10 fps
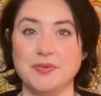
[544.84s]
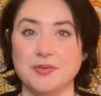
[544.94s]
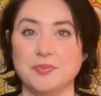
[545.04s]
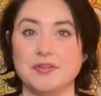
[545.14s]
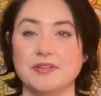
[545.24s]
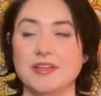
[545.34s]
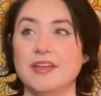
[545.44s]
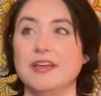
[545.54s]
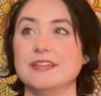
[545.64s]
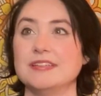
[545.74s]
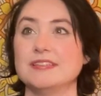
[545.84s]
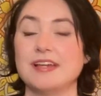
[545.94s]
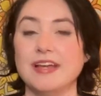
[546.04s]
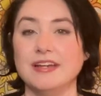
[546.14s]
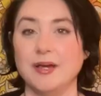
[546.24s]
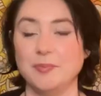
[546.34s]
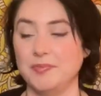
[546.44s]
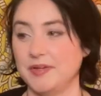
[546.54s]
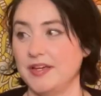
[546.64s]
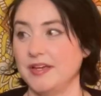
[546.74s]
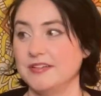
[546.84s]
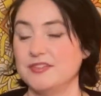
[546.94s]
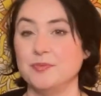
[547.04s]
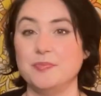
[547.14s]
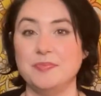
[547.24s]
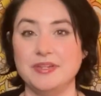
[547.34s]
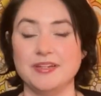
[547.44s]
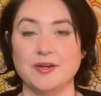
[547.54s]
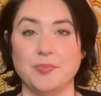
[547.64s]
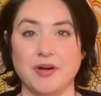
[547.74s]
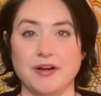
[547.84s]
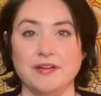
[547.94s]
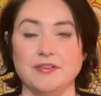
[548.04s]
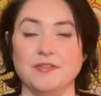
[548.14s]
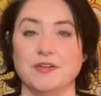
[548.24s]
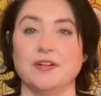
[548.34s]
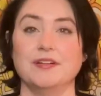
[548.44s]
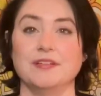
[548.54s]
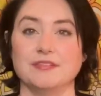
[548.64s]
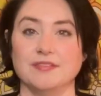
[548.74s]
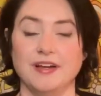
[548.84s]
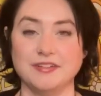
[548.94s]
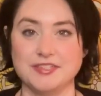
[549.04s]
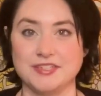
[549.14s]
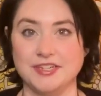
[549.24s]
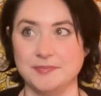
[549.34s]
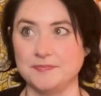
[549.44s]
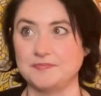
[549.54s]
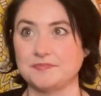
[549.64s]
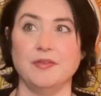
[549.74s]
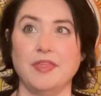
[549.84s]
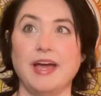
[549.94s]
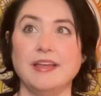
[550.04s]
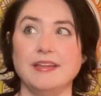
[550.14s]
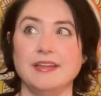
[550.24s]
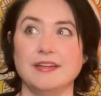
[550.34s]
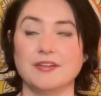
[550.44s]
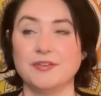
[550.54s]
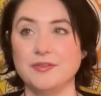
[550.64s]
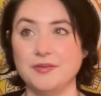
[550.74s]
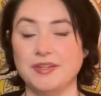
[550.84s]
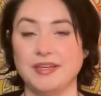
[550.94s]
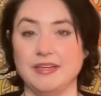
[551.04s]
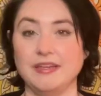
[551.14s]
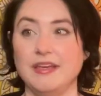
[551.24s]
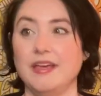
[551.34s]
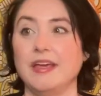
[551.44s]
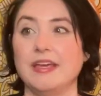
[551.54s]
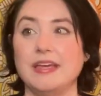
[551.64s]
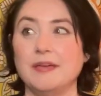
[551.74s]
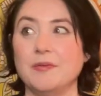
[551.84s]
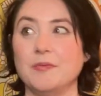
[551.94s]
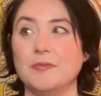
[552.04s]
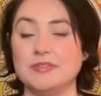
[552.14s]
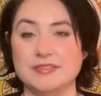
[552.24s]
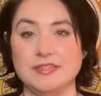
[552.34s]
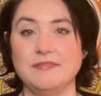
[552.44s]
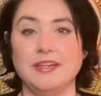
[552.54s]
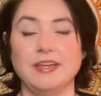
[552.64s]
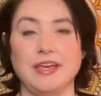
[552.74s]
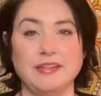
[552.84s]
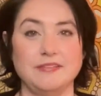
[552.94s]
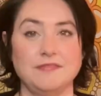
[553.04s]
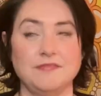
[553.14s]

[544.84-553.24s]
people to sign up to be a part of her launch team. That included receiving a